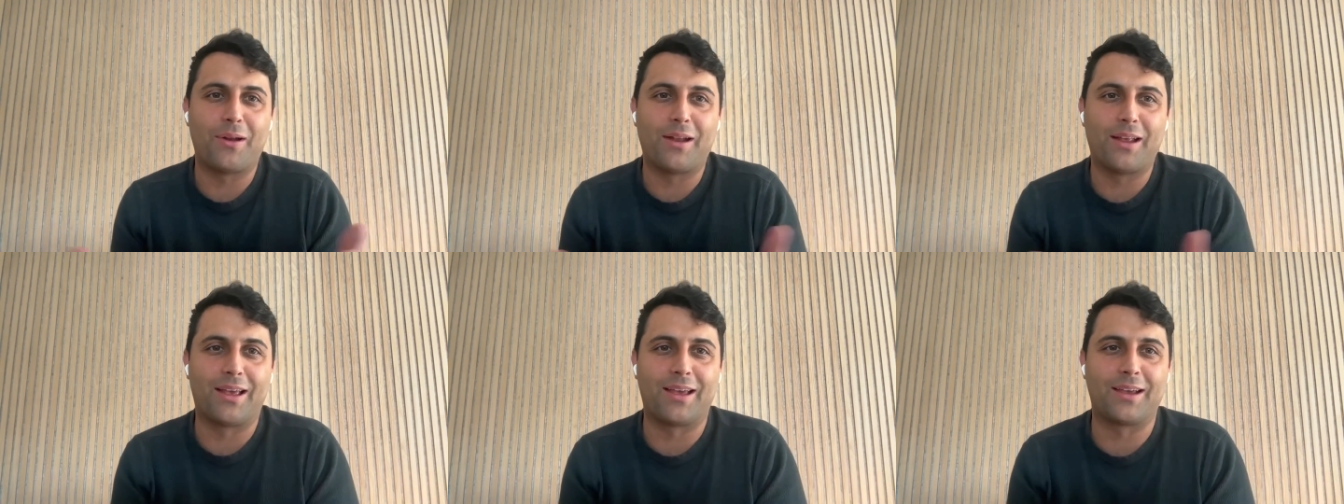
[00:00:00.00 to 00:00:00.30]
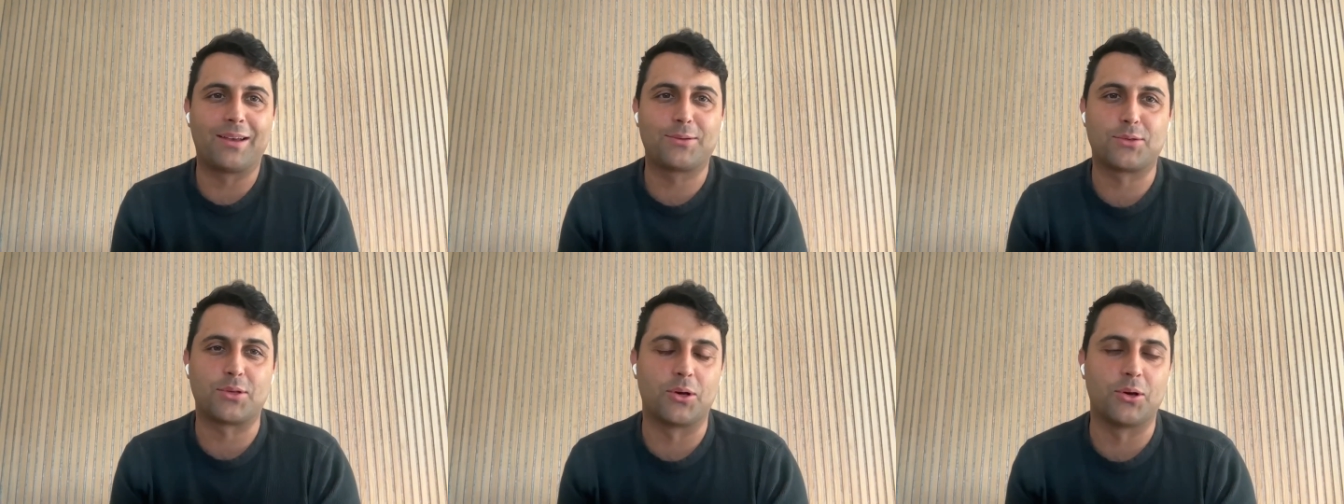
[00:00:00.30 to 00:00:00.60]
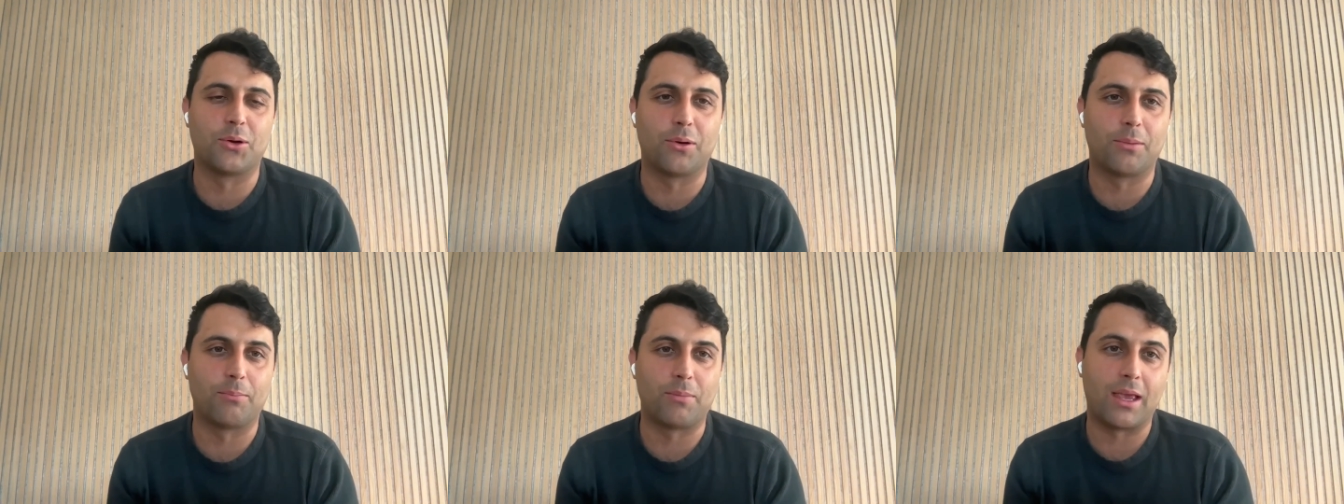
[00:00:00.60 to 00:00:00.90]
Like,
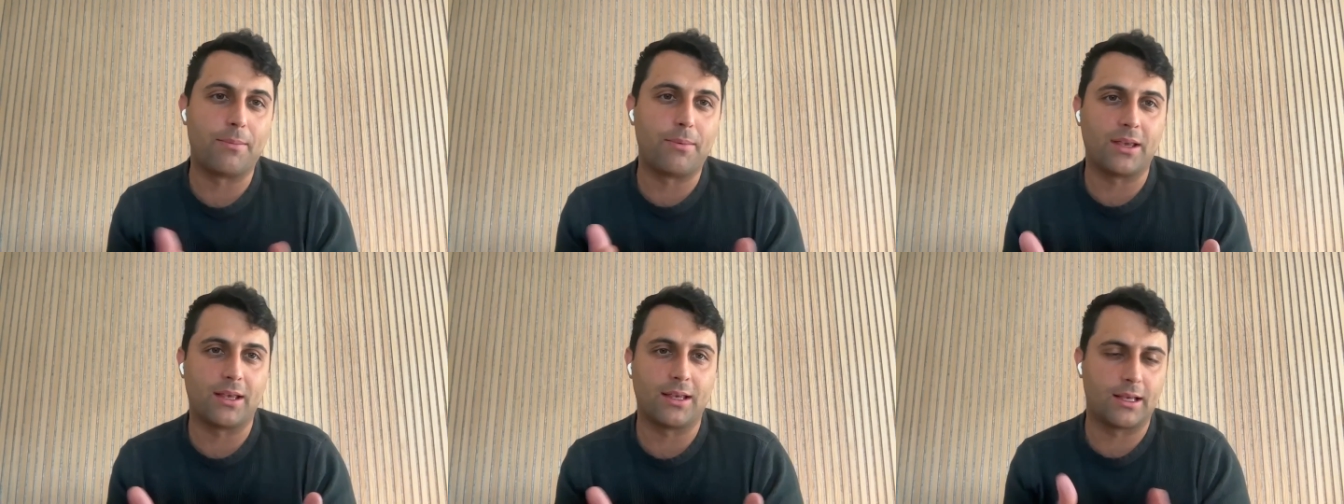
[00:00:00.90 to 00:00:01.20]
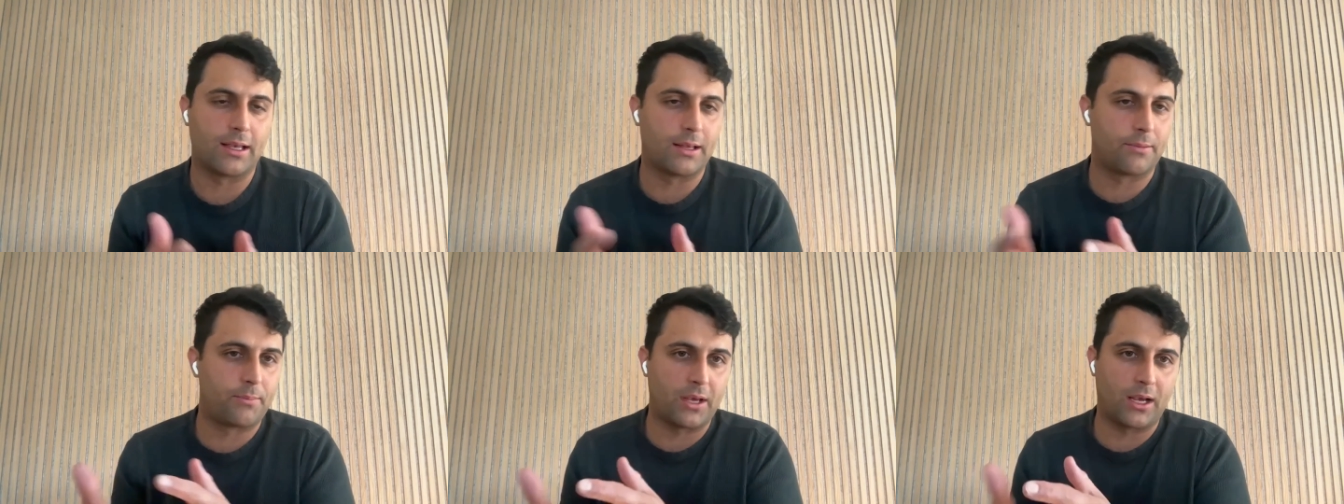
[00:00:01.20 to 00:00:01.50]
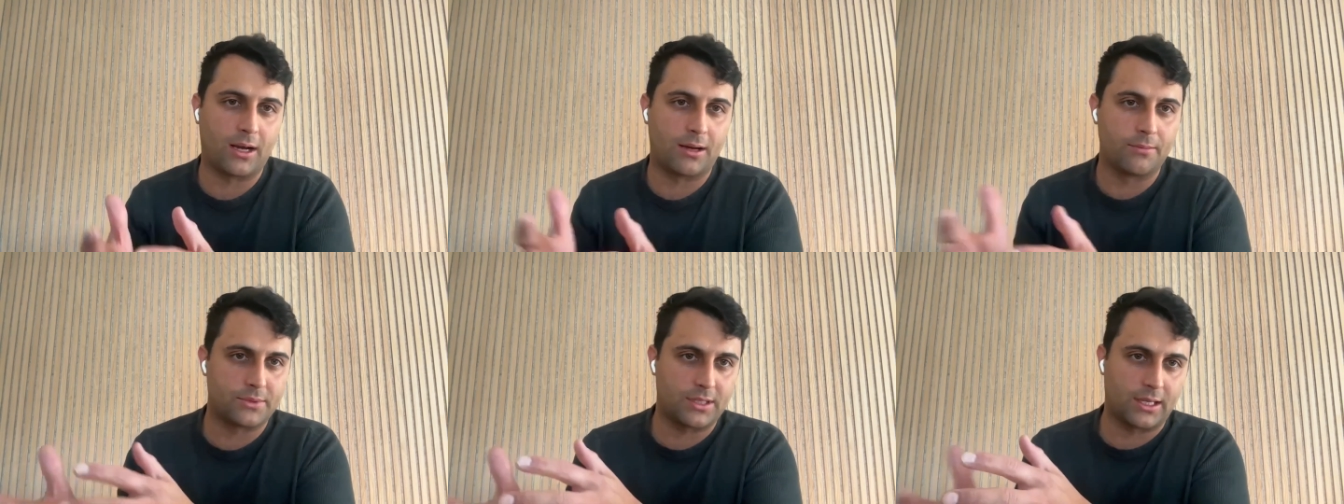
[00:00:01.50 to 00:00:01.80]
so maybe it
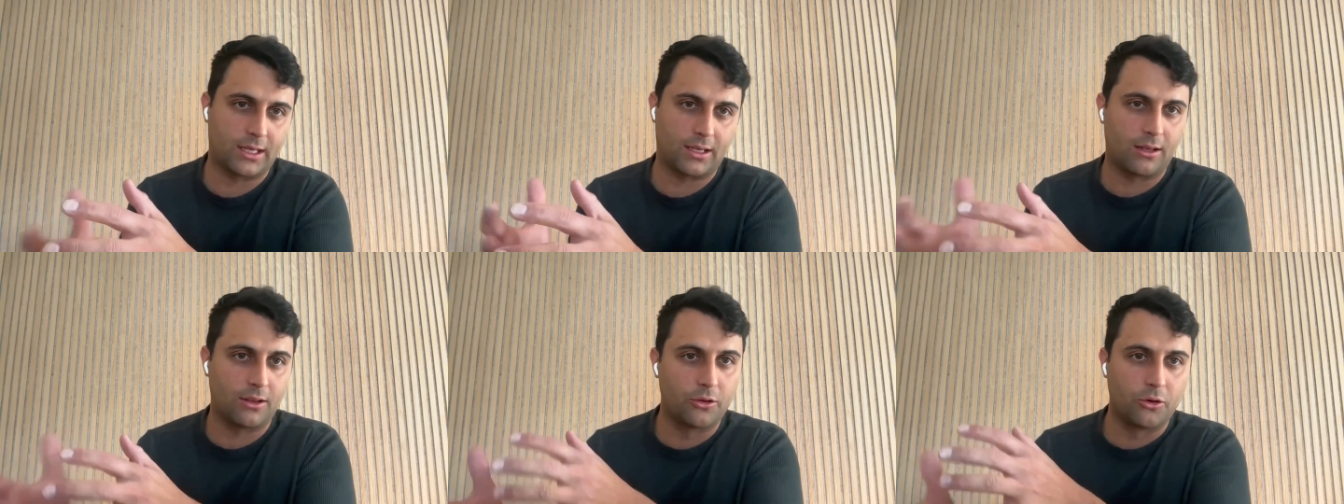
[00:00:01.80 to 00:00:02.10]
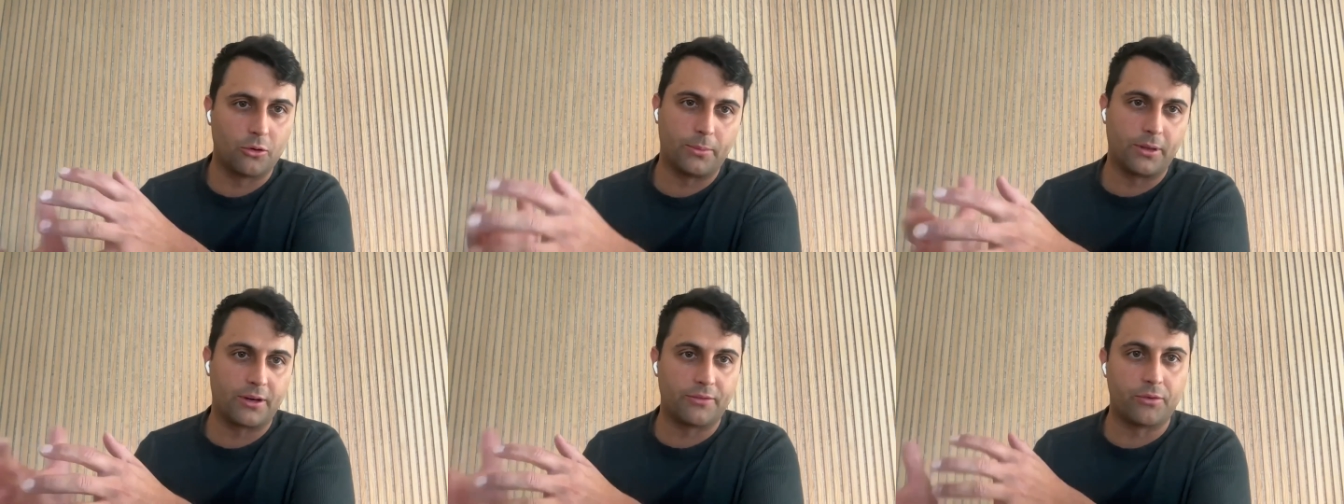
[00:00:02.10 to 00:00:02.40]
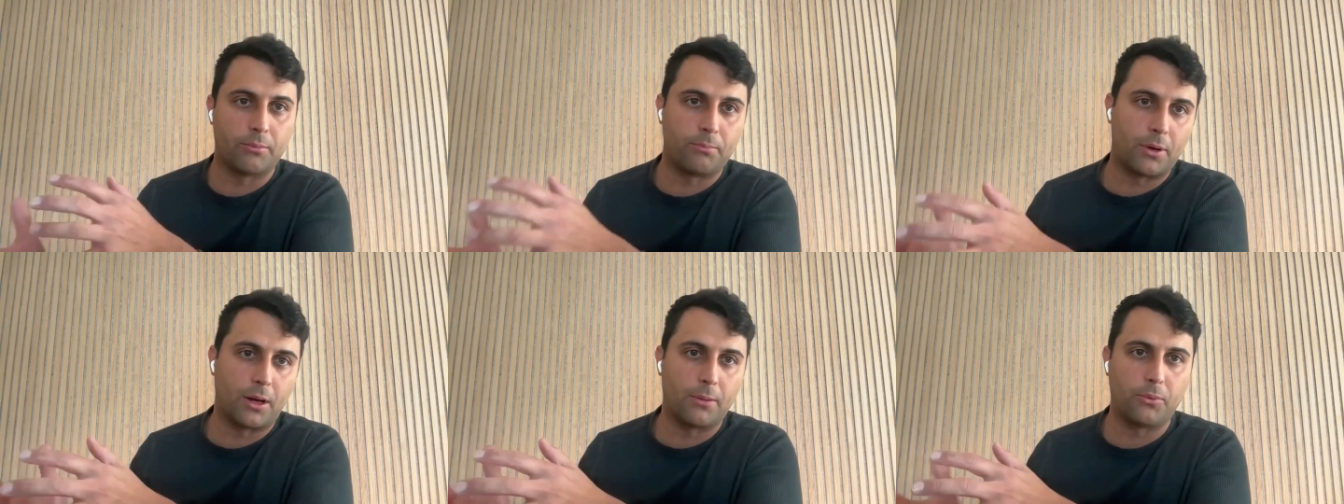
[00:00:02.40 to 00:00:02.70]
becomes like a little bit of a
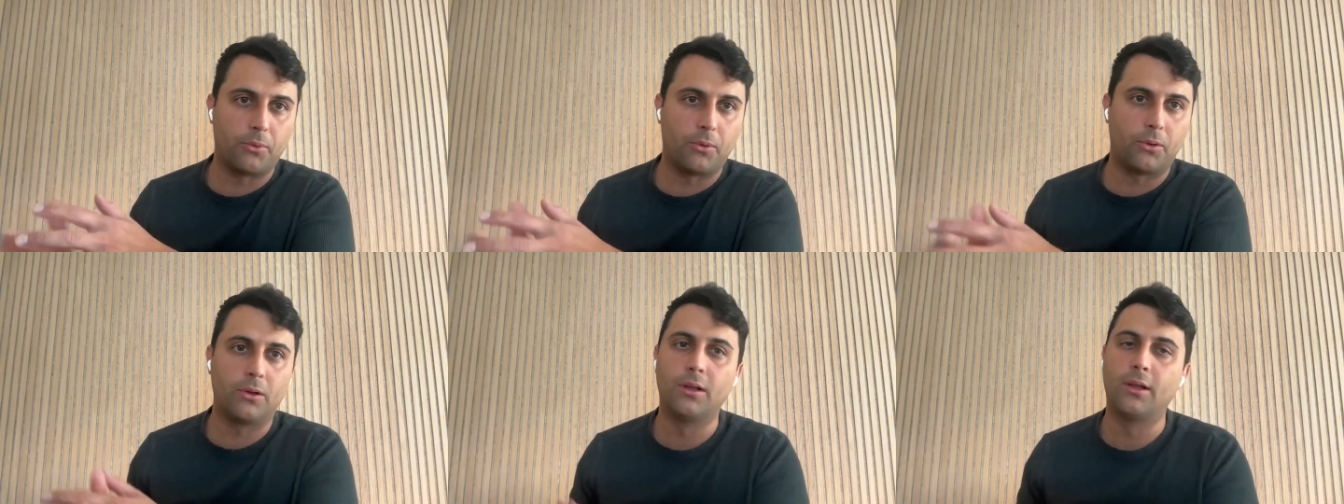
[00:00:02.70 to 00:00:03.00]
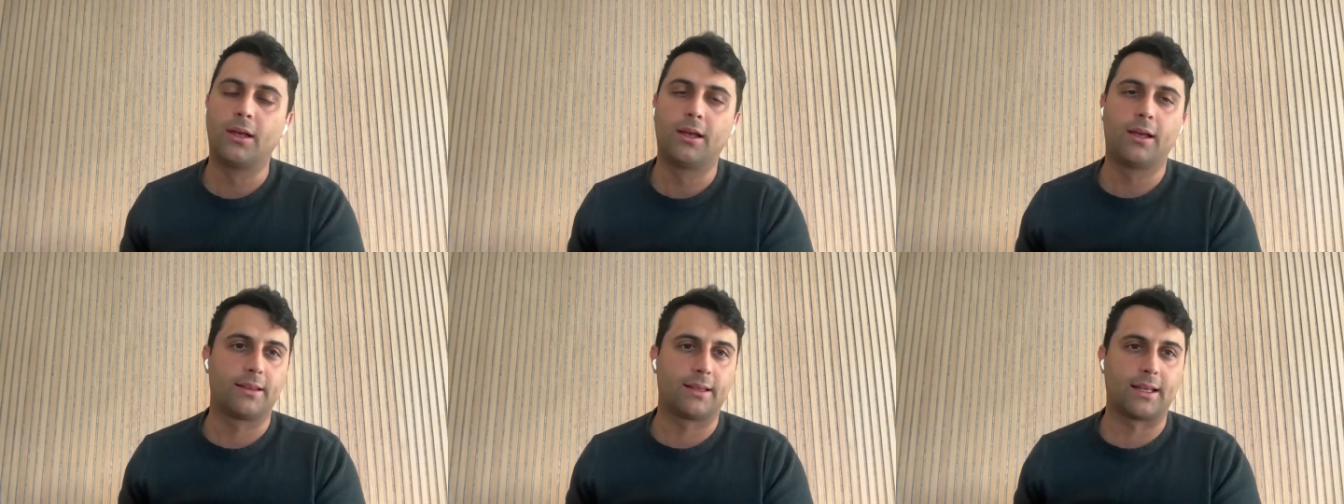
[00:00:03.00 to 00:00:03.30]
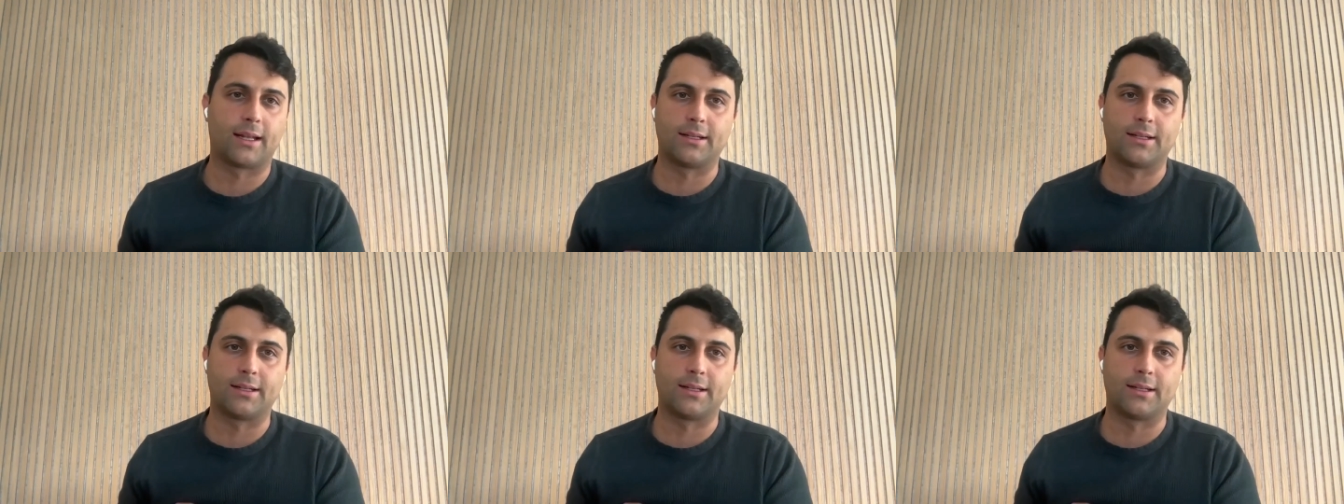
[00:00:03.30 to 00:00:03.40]
bubble that